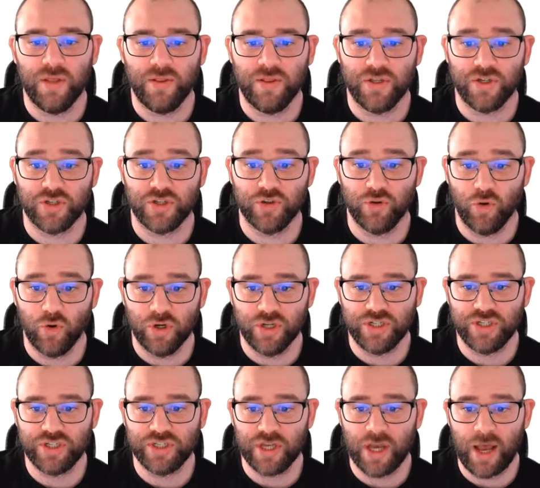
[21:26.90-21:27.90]

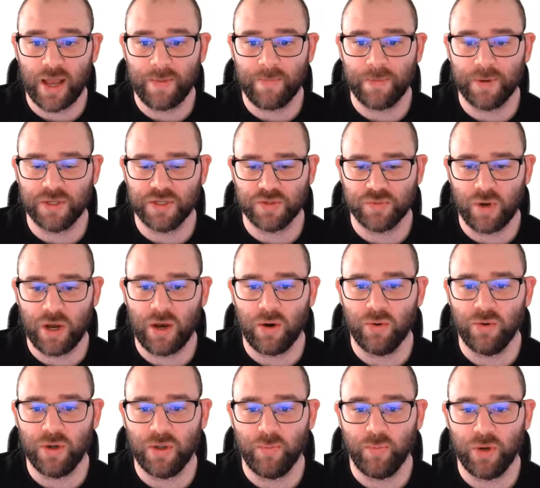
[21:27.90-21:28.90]
storage type as
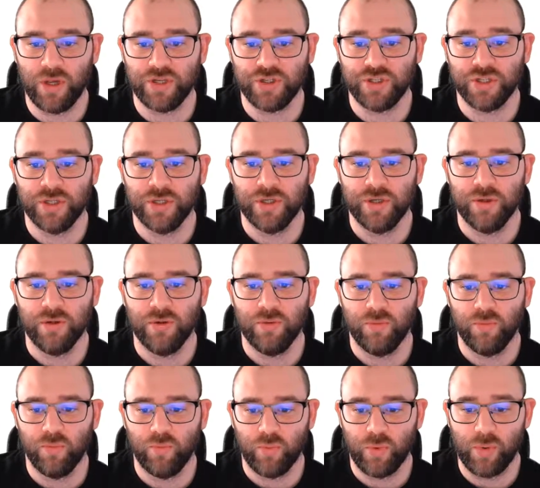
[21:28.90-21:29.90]
well, in which
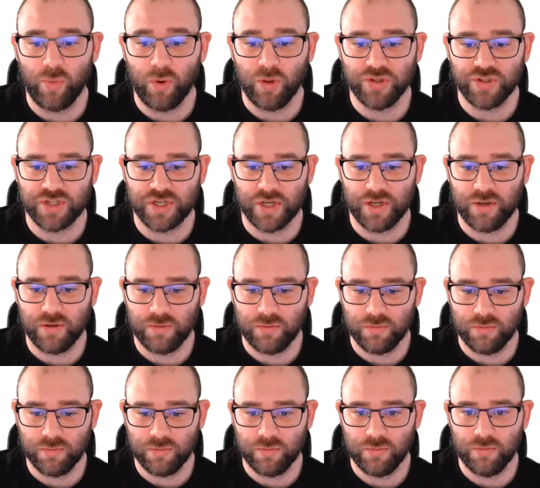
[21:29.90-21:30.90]
we want to
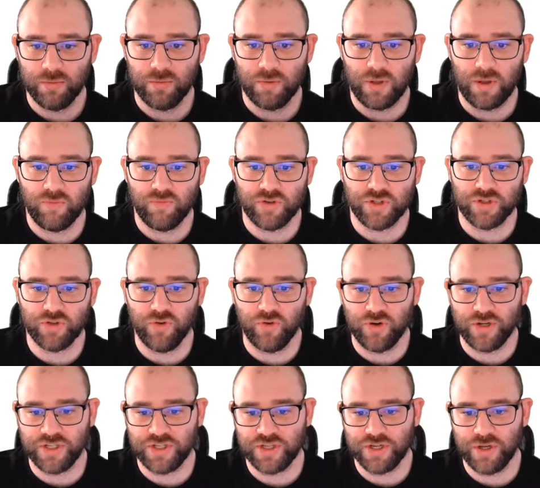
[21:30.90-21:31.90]
restore
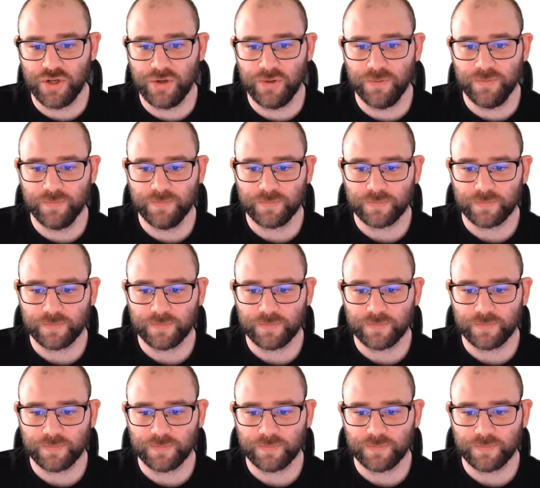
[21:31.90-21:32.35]
it to.